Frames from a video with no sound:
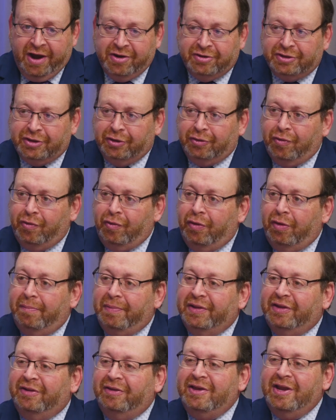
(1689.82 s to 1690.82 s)
is the goal,
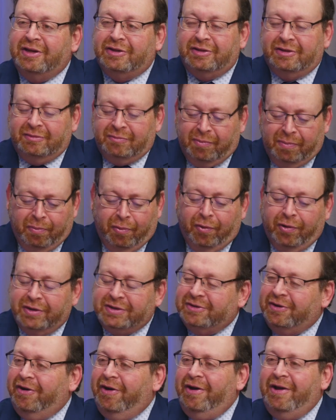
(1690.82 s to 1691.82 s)
but the latest
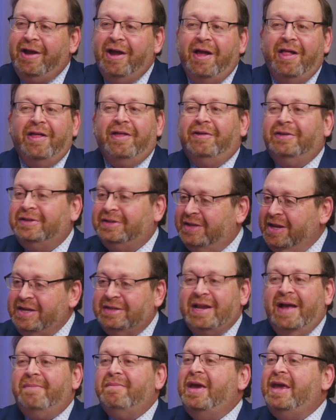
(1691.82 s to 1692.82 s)
reports are
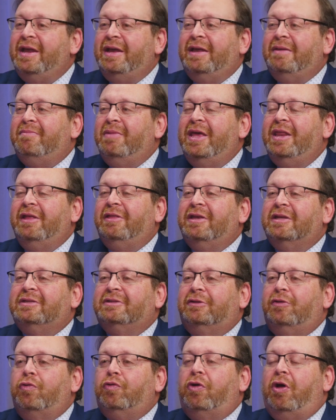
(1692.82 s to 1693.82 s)
cities not meeting
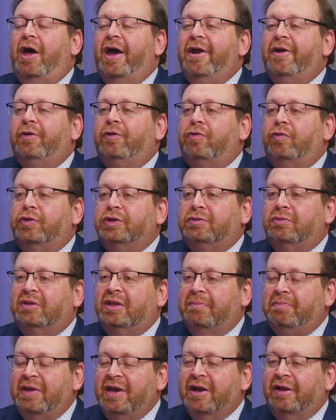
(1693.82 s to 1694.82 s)
these local hire goals with
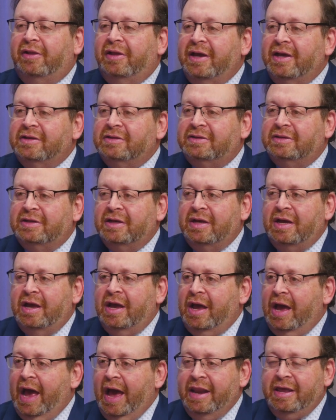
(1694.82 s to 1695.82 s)
the PLAs.
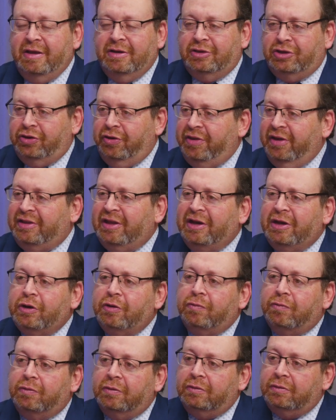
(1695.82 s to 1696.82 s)
How do you ensure that they do?